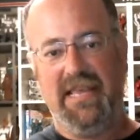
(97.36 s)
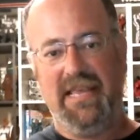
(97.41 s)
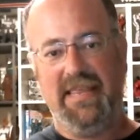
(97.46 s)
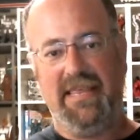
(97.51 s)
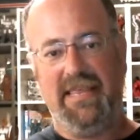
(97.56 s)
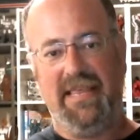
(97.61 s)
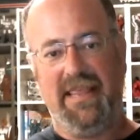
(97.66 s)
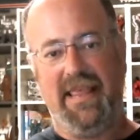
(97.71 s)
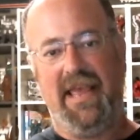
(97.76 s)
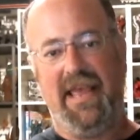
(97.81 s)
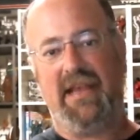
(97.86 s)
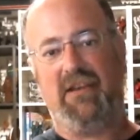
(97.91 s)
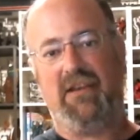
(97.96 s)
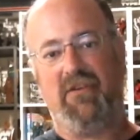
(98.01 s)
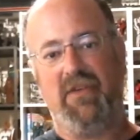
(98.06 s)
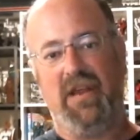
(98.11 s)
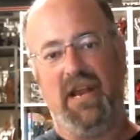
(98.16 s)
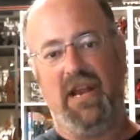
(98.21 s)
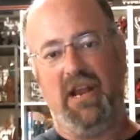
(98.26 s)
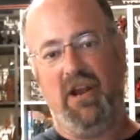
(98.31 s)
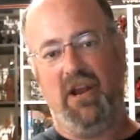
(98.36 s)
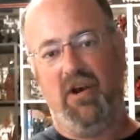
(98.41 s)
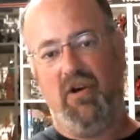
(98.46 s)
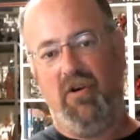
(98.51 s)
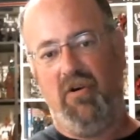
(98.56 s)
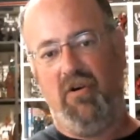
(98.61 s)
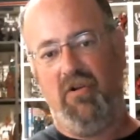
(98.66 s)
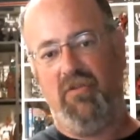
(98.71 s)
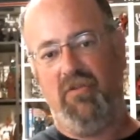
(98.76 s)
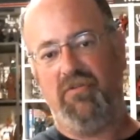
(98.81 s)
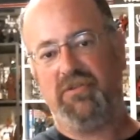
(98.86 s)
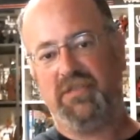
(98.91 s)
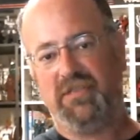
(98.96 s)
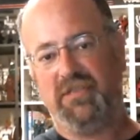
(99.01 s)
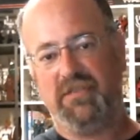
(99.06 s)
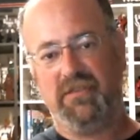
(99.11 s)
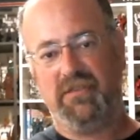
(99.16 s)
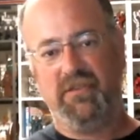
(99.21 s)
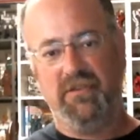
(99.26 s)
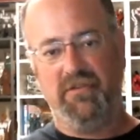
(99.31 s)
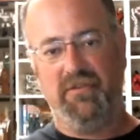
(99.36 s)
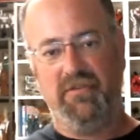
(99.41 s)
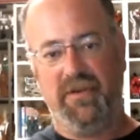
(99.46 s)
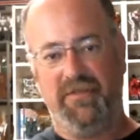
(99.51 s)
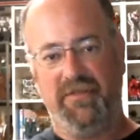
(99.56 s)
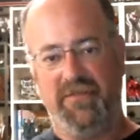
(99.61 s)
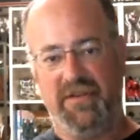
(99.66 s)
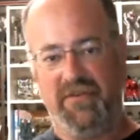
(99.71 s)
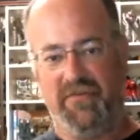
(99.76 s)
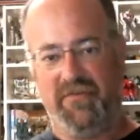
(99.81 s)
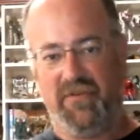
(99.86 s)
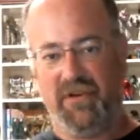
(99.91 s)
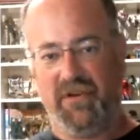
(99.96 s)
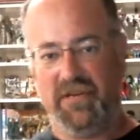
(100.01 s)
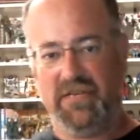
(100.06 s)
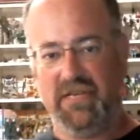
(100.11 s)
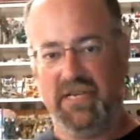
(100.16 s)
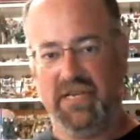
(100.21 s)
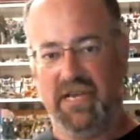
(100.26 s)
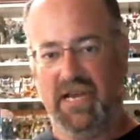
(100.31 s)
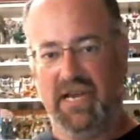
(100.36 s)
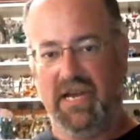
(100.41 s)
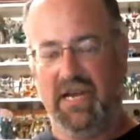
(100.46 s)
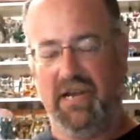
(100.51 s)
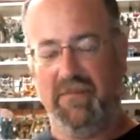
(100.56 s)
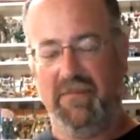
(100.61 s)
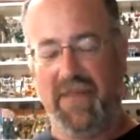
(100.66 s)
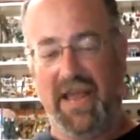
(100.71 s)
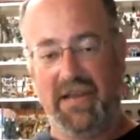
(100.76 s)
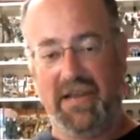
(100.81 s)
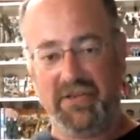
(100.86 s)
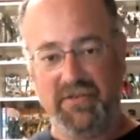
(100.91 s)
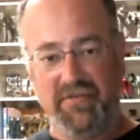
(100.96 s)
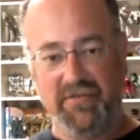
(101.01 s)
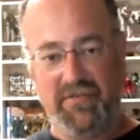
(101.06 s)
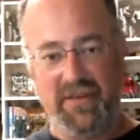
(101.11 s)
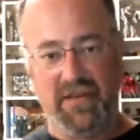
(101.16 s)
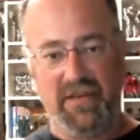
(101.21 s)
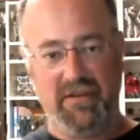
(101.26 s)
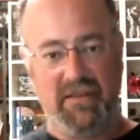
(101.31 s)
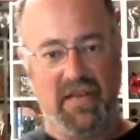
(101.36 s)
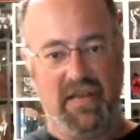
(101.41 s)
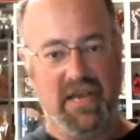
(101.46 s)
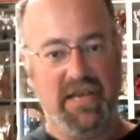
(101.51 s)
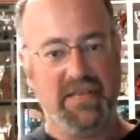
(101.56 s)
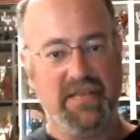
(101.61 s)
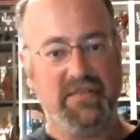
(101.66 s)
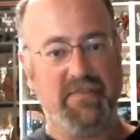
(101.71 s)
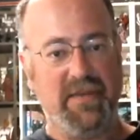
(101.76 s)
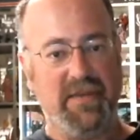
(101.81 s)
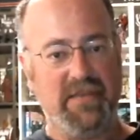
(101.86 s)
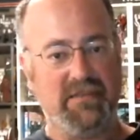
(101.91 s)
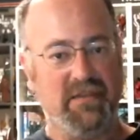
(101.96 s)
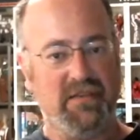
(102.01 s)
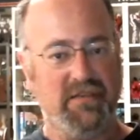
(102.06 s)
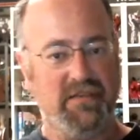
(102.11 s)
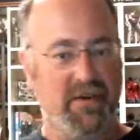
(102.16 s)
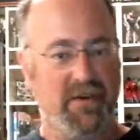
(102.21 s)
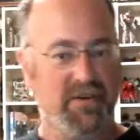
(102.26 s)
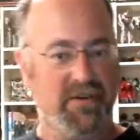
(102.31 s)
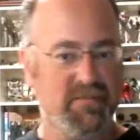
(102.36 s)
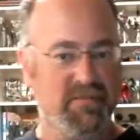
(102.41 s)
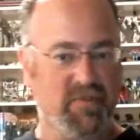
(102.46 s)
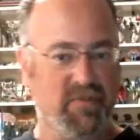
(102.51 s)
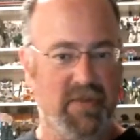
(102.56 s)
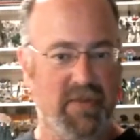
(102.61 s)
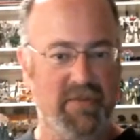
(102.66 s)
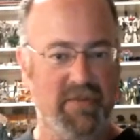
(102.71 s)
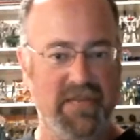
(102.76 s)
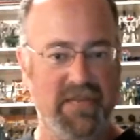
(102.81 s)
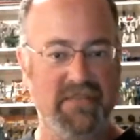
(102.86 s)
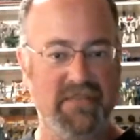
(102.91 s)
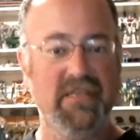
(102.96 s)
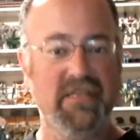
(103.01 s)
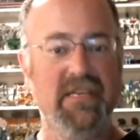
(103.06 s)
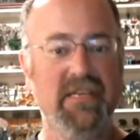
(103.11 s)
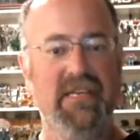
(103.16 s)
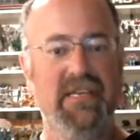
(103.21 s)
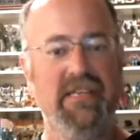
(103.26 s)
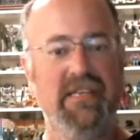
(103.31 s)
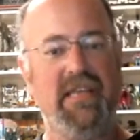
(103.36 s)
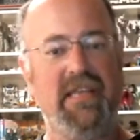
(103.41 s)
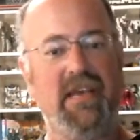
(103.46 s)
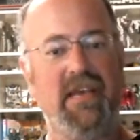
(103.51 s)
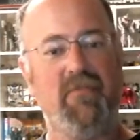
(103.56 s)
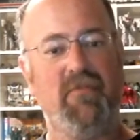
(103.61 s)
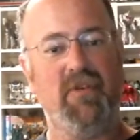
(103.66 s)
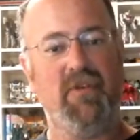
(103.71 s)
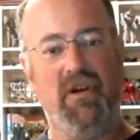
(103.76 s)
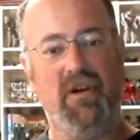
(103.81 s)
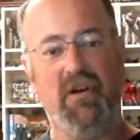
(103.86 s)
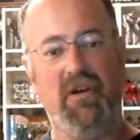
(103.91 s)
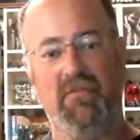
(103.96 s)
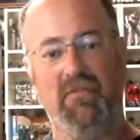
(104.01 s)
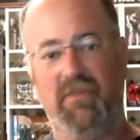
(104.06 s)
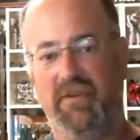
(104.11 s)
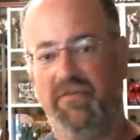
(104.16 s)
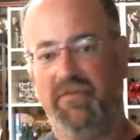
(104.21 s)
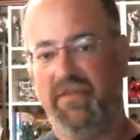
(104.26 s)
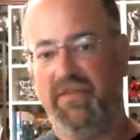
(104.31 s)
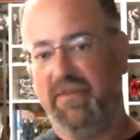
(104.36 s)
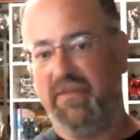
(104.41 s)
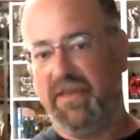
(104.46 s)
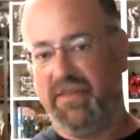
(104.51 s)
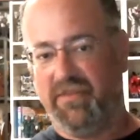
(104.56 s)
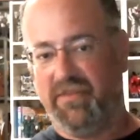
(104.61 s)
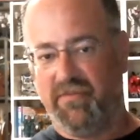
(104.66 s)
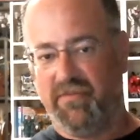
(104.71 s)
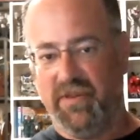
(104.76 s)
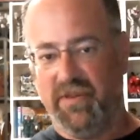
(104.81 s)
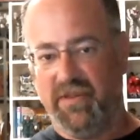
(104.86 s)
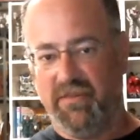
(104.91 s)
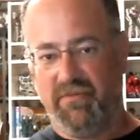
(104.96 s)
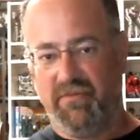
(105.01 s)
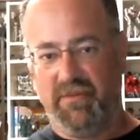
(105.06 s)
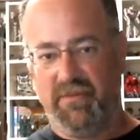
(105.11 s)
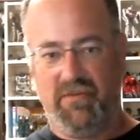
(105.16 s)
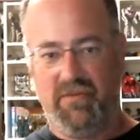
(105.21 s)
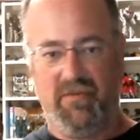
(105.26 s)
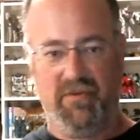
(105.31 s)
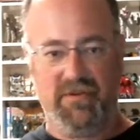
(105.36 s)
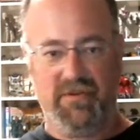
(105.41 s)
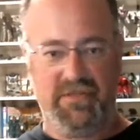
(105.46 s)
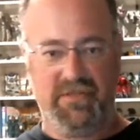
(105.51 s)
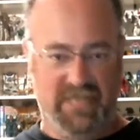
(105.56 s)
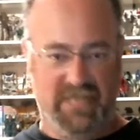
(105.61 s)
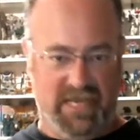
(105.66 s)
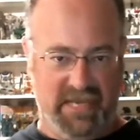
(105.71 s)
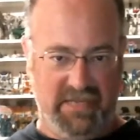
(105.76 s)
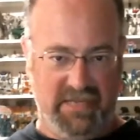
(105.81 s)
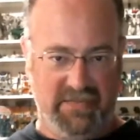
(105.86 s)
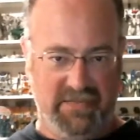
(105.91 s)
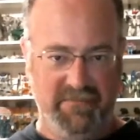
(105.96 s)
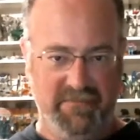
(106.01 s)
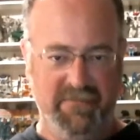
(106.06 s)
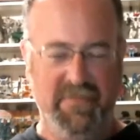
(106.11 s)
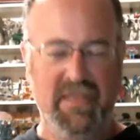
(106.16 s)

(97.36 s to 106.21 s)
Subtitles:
then that created a whole slew of different action figure lines based on various properties that were all roughly about 3 3/4 size.